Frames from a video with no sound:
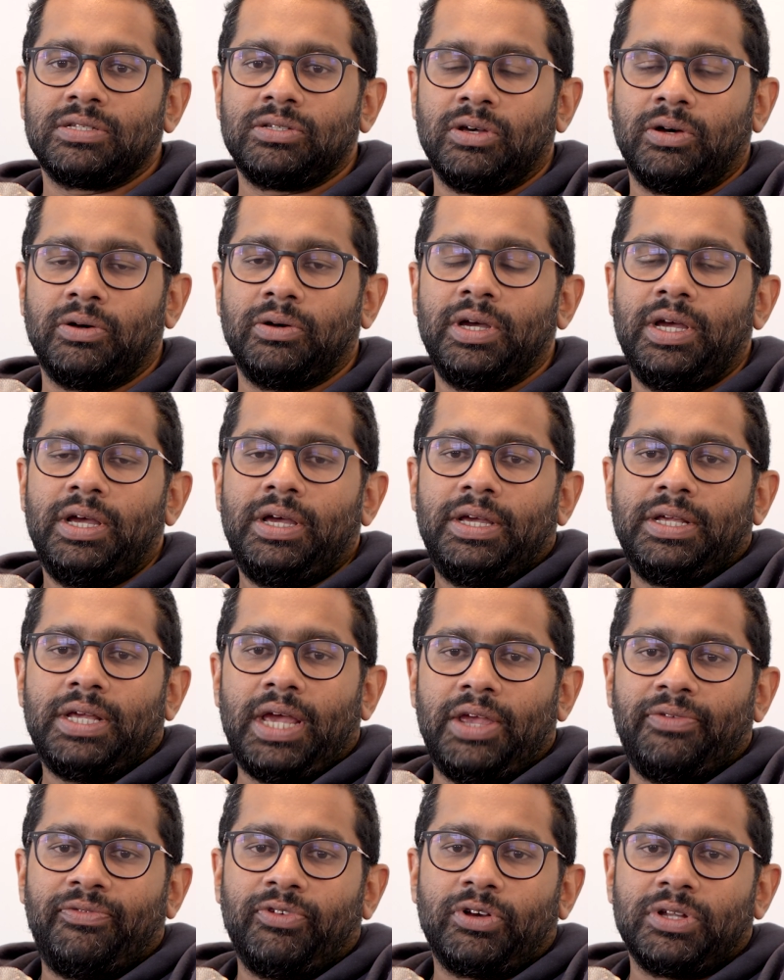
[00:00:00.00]
So yeah,
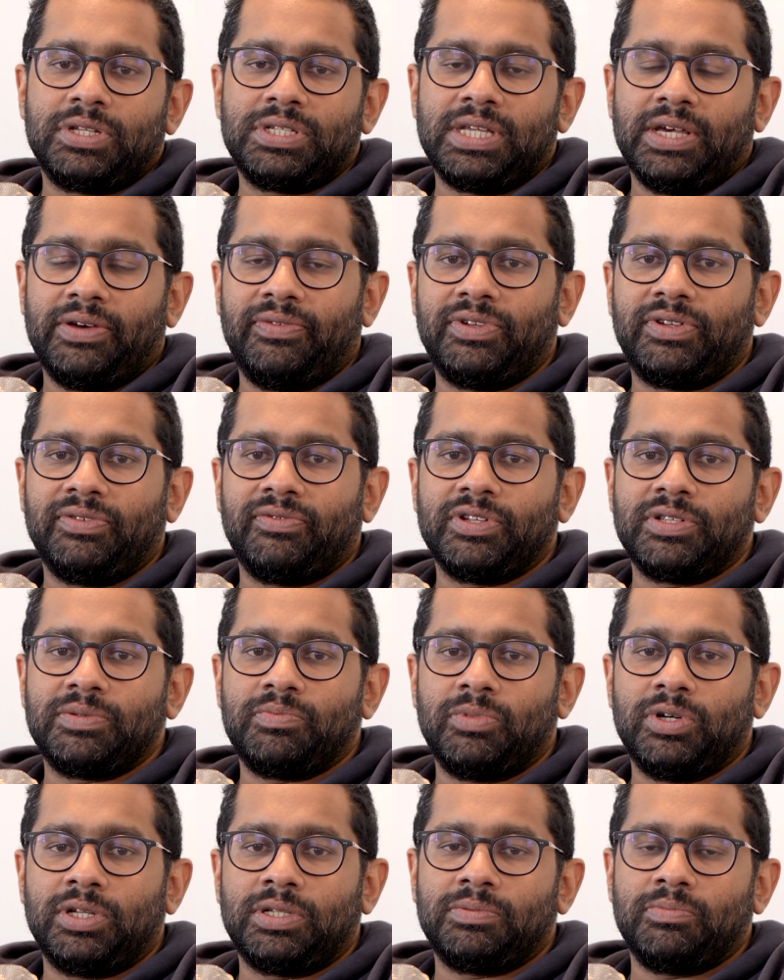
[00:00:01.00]
if you're conservative,
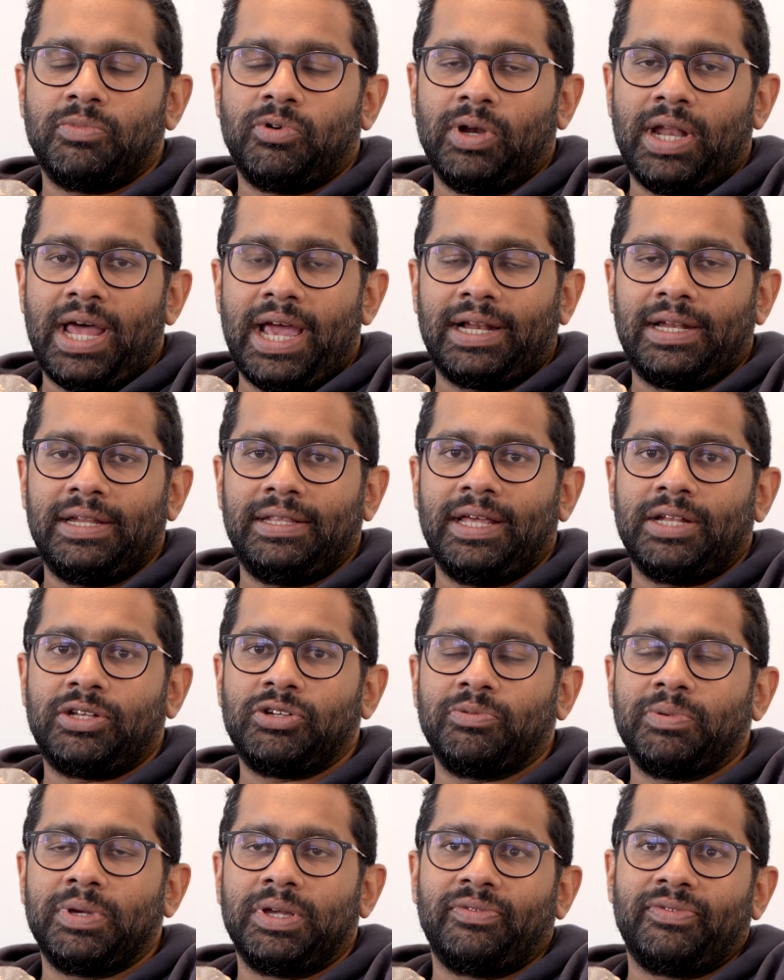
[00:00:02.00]
it's more likely that
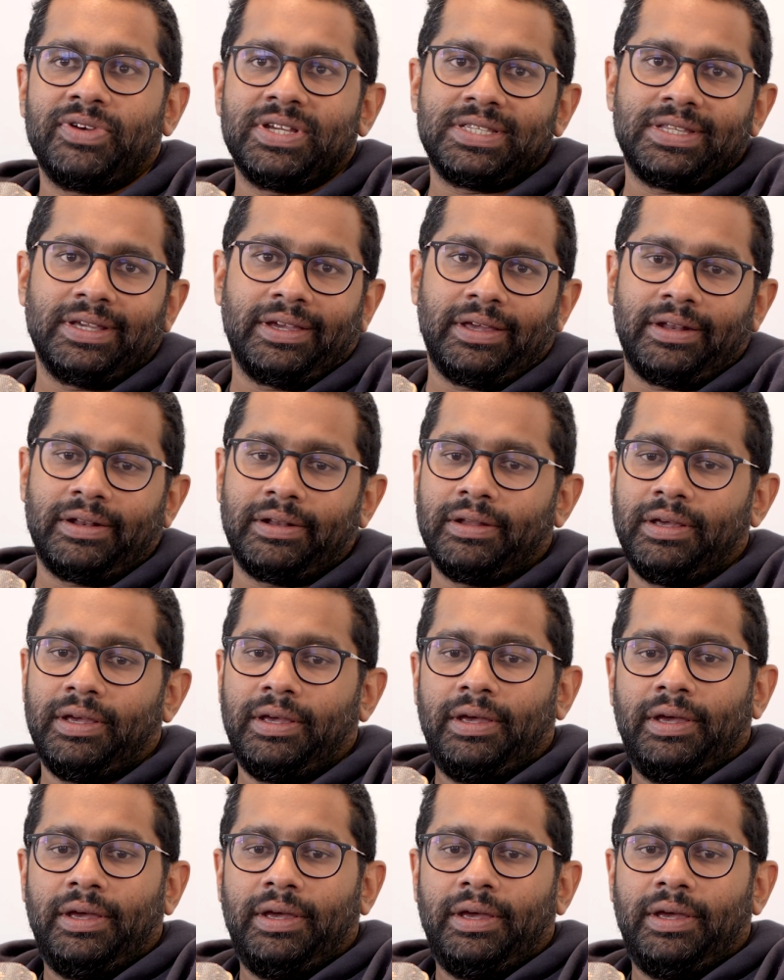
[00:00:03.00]
you'll be investing in